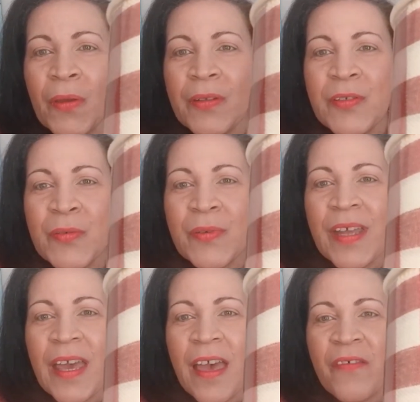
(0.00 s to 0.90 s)

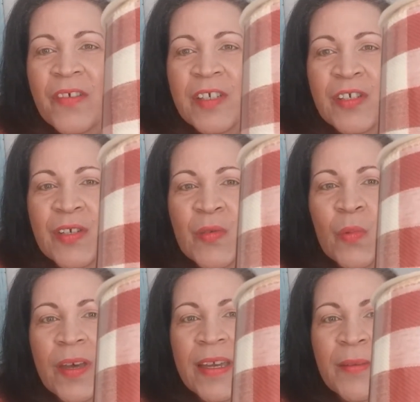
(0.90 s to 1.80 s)
2.5 inches
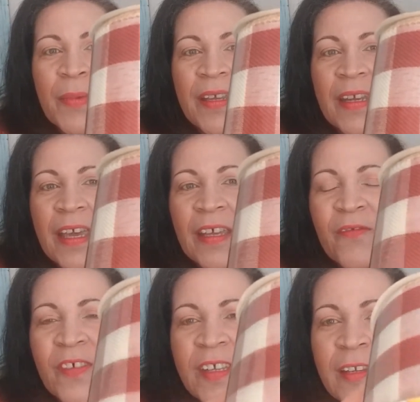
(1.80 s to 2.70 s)
wide by 9
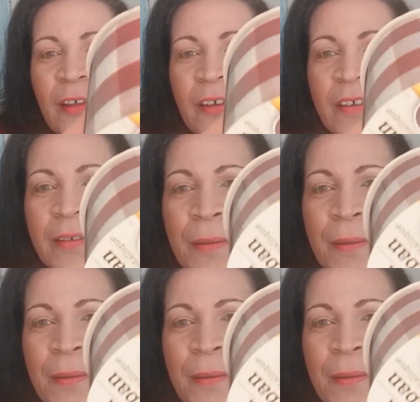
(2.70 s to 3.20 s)
feet long.